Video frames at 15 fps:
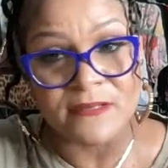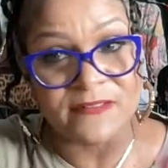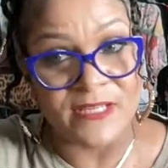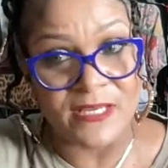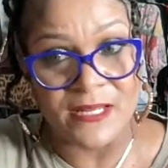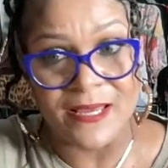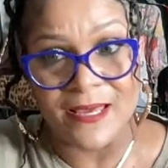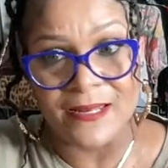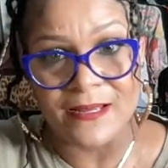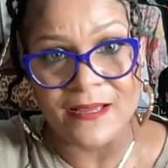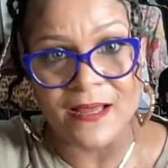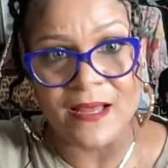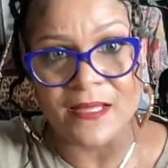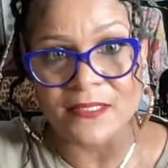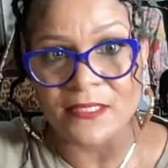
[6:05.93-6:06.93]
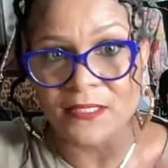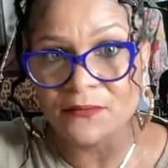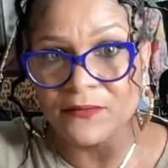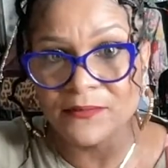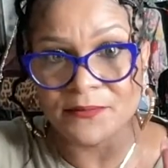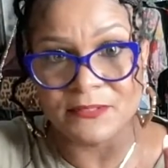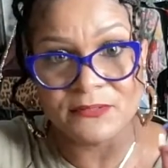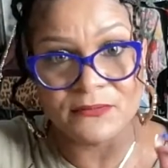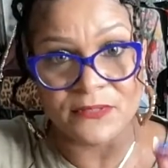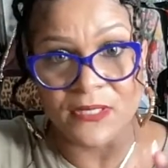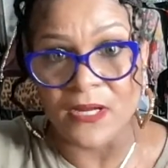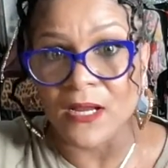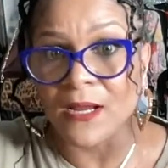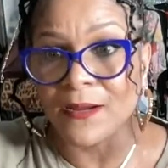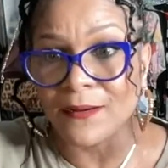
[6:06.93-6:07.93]
Jada had a car, Jada on
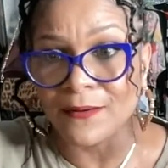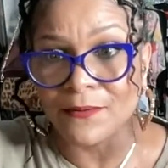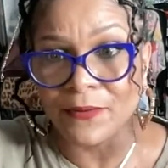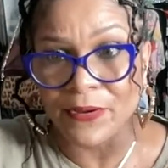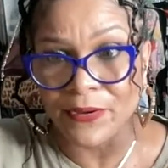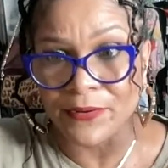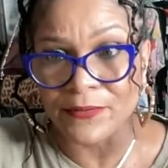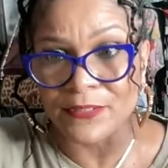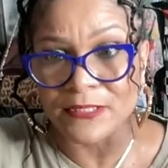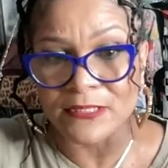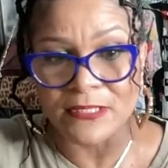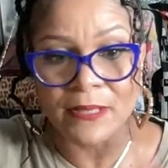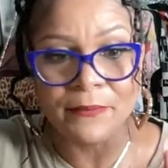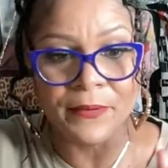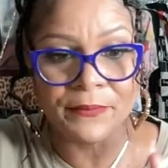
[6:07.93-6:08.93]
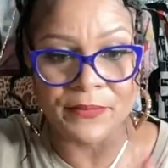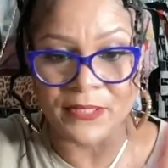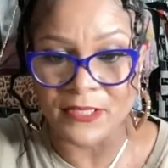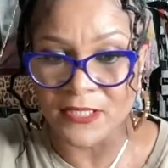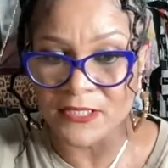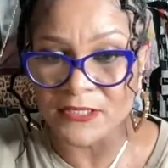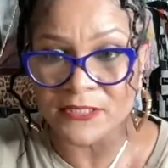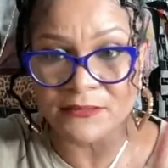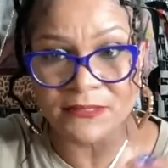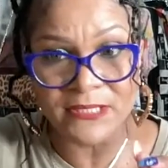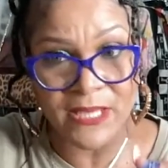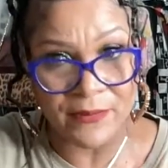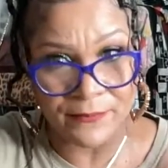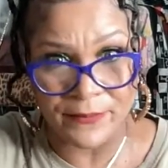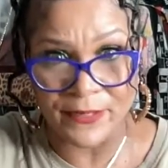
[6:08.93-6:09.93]
my own errand. But because she was
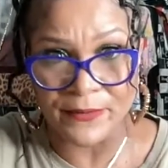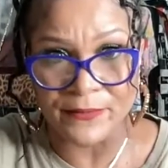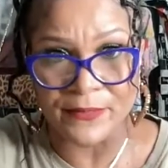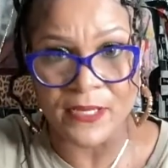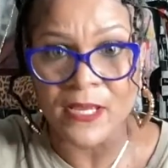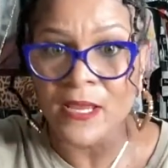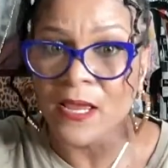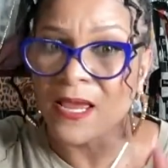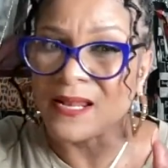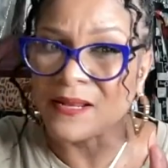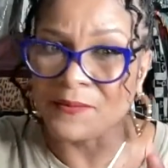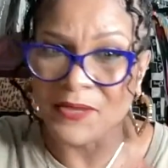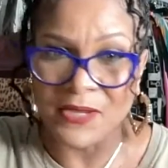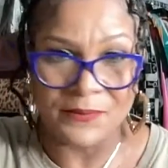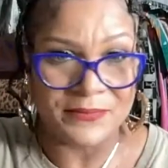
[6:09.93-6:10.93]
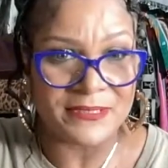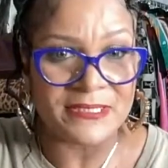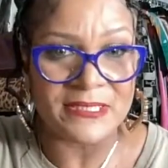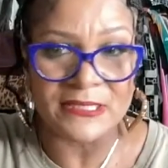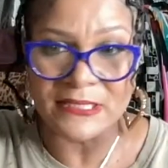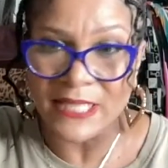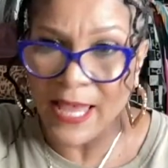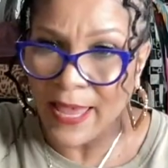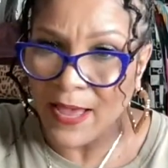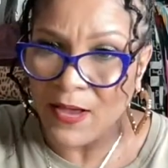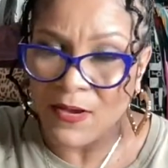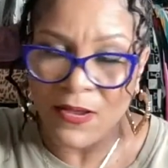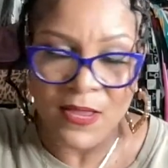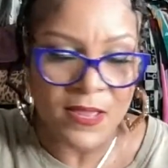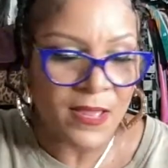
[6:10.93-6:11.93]
at work, I'm helping the sister
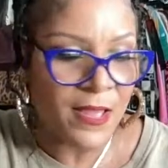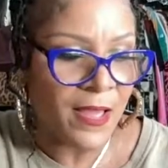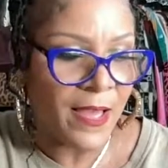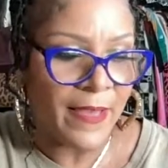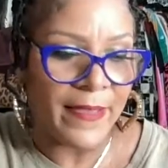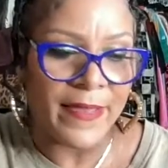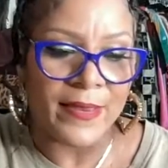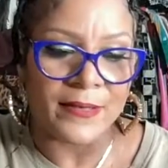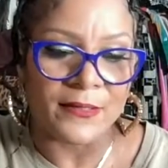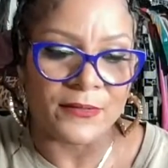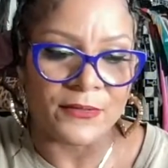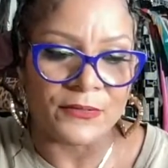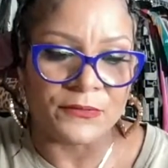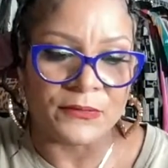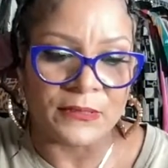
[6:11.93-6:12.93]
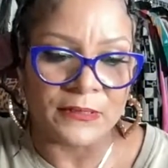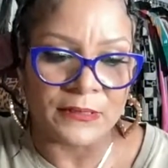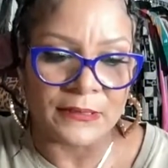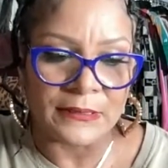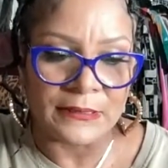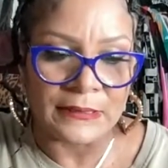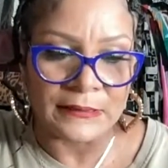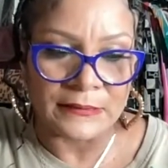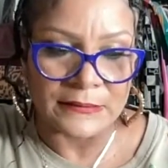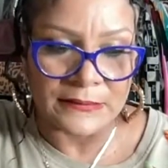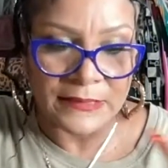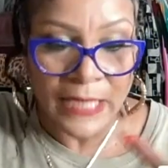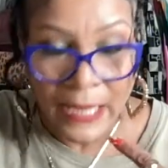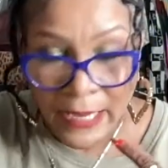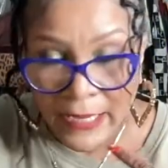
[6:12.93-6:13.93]
out, I had to go
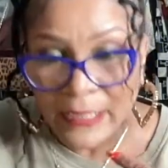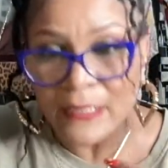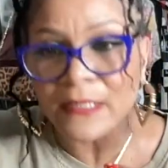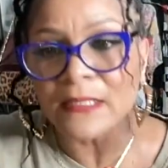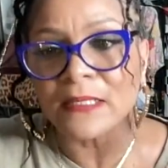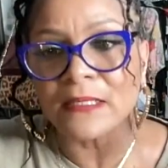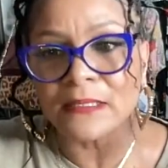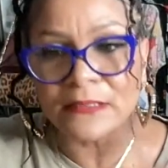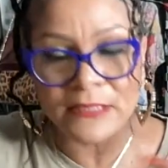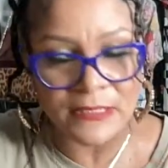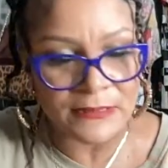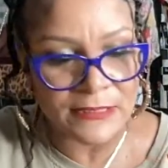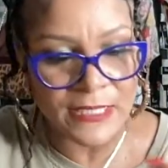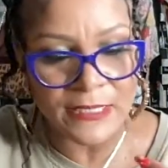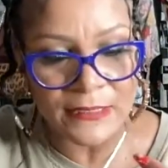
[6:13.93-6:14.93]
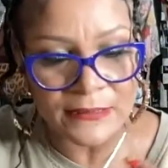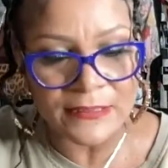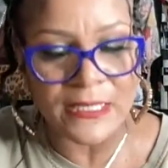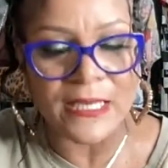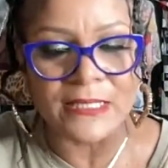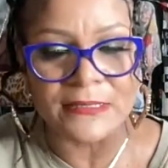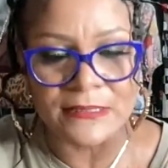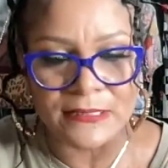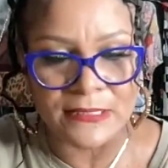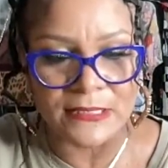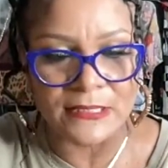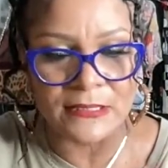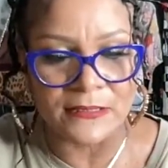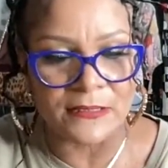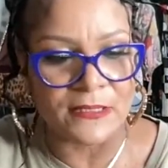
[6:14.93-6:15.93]
take her to get a, take her taxes to
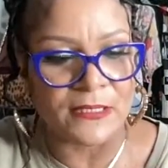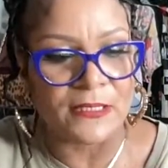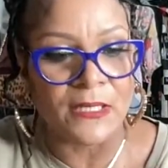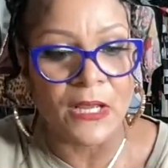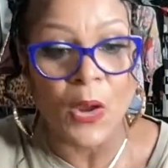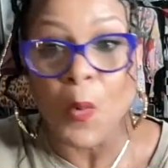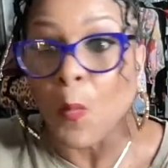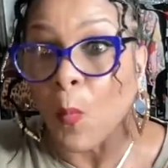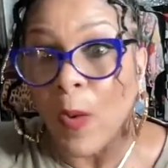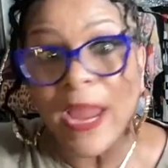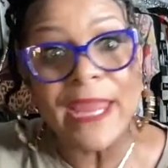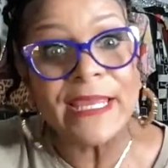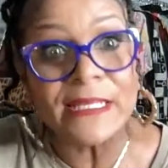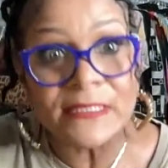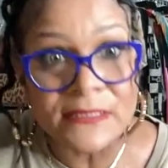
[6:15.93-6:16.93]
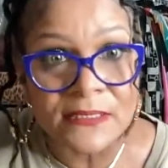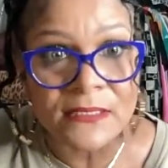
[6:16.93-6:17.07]
get done. Wait,